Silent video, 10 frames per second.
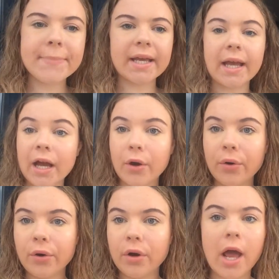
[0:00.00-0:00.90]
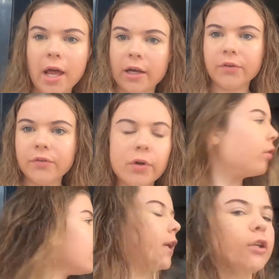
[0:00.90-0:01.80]
pick out an outfit
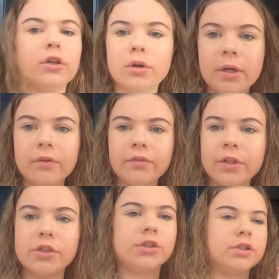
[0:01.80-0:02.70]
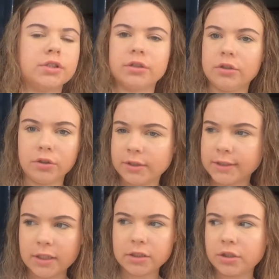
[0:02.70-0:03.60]
or like no outfit just
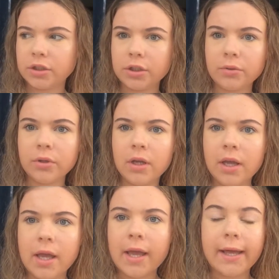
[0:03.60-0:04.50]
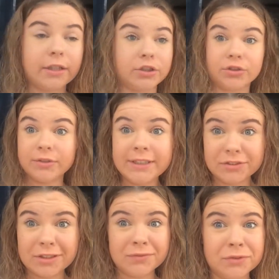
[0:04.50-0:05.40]
looks nice on you and it's just really
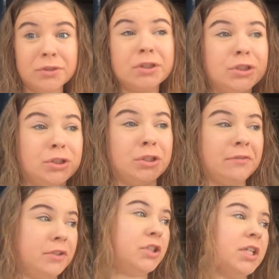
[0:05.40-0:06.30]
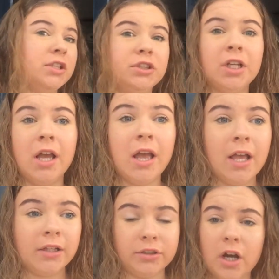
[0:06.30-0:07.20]
stressful because you have to change
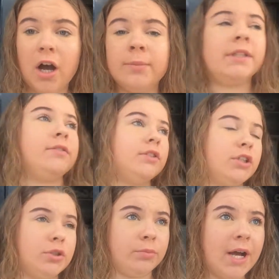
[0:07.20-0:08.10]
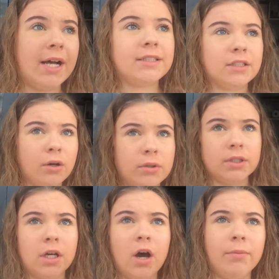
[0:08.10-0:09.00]
your top and you change your bra to go with
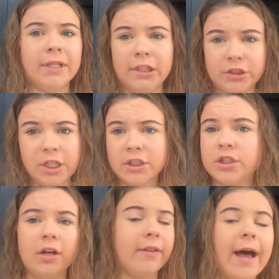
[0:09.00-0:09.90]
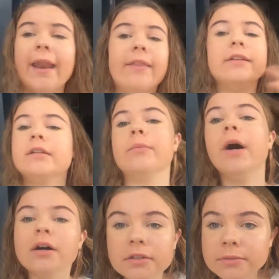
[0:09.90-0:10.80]
the top and then you're changing all that and then your
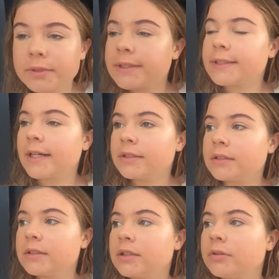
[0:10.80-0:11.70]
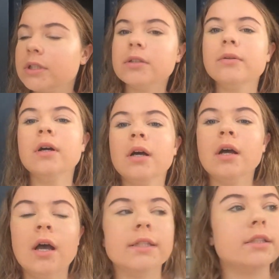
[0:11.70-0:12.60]
bottom you decide doesn't suit you
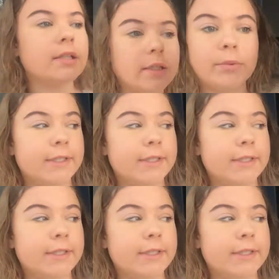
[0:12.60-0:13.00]
so then you